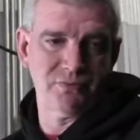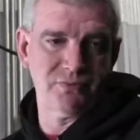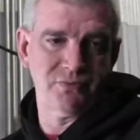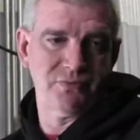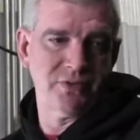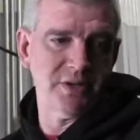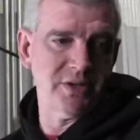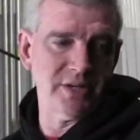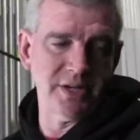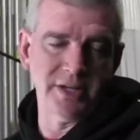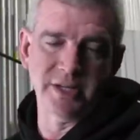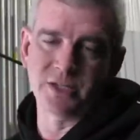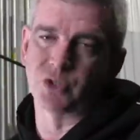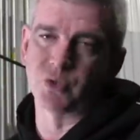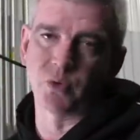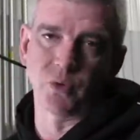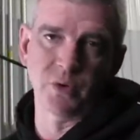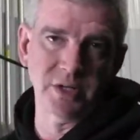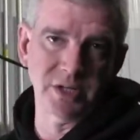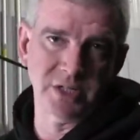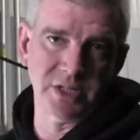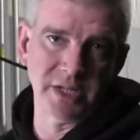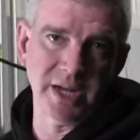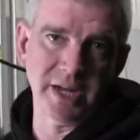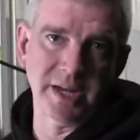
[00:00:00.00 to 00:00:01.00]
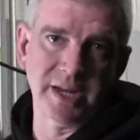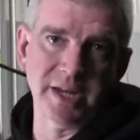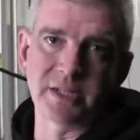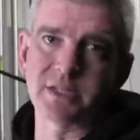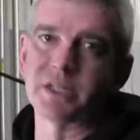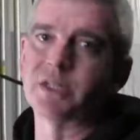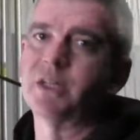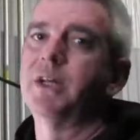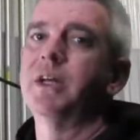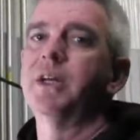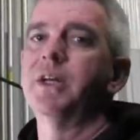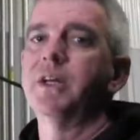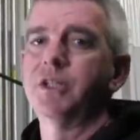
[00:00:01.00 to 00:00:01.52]
15, 20
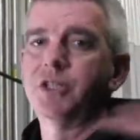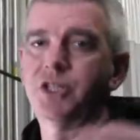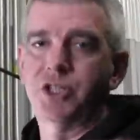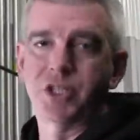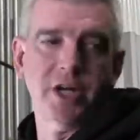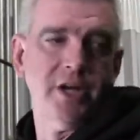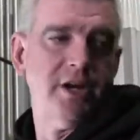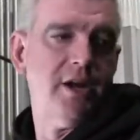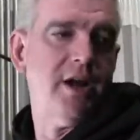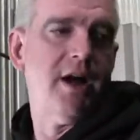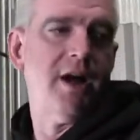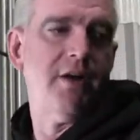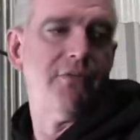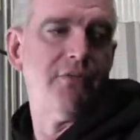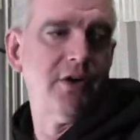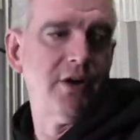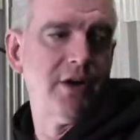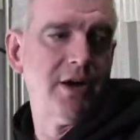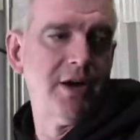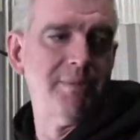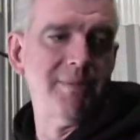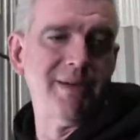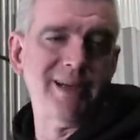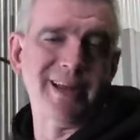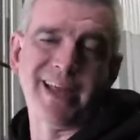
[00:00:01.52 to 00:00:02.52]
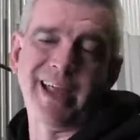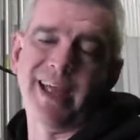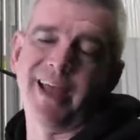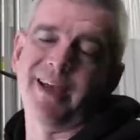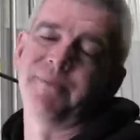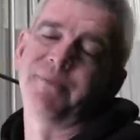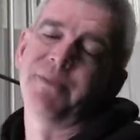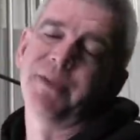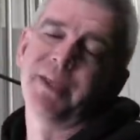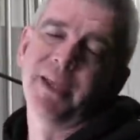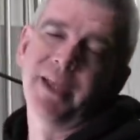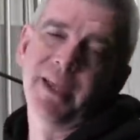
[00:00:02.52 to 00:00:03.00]
seconds, shut it off, I'll come back out.